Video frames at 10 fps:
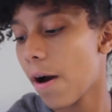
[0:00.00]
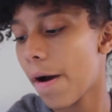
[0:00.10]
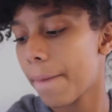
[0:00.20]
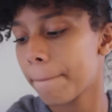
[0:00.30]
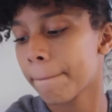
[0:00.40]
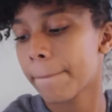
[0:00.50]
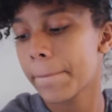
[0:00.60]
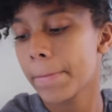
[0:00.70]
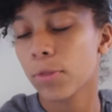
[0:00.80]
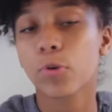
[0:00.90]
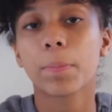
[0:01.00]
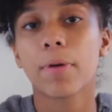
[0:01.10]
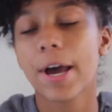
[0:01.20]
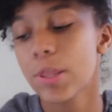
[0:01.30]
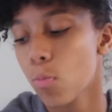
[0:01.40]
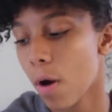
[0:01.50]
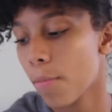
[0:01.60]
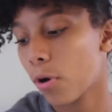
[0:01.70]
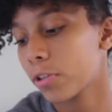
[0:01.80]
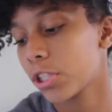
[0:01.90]
You would apply the
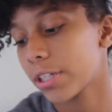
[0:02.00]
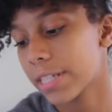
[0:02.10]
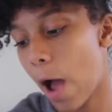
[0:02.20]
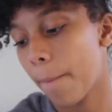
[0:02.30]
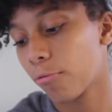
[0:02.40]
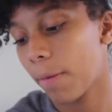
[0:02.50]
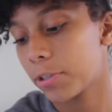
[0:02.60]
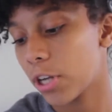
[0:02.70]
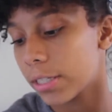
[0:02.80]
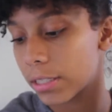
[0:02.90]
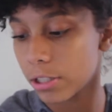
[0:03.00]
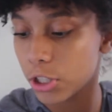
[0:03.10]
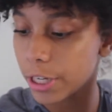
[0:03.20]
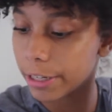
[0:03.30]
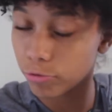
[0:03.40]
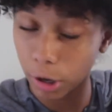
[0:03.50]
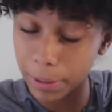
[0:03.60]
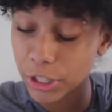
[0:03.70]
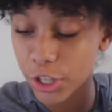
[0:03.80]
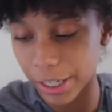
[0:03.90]
warm oil to your scalp and rub
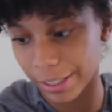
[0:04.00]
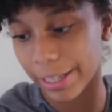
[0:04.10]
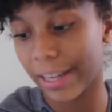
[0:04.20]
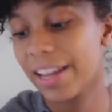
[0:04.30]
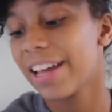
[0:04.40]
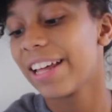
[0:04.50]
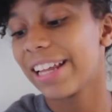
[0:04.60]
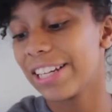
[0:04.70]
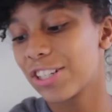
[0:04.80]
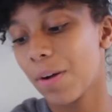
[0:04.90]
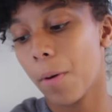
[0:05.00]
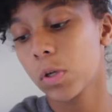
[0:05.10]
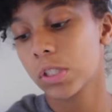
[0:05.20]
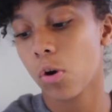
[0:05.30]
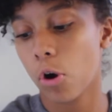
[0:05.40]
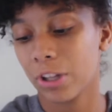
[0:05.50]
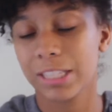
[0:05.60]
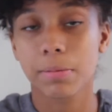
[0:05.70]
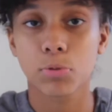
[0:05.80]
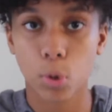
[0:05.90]
it gently until most of the oil
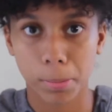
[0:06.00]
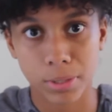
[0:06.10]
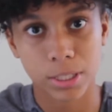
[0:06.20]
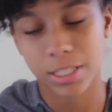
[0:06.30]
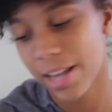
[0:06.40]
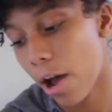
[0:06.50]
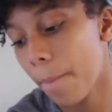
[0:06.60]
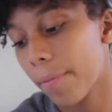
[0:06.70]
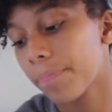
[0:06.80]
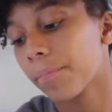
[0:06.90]
is absorbed into the scalp,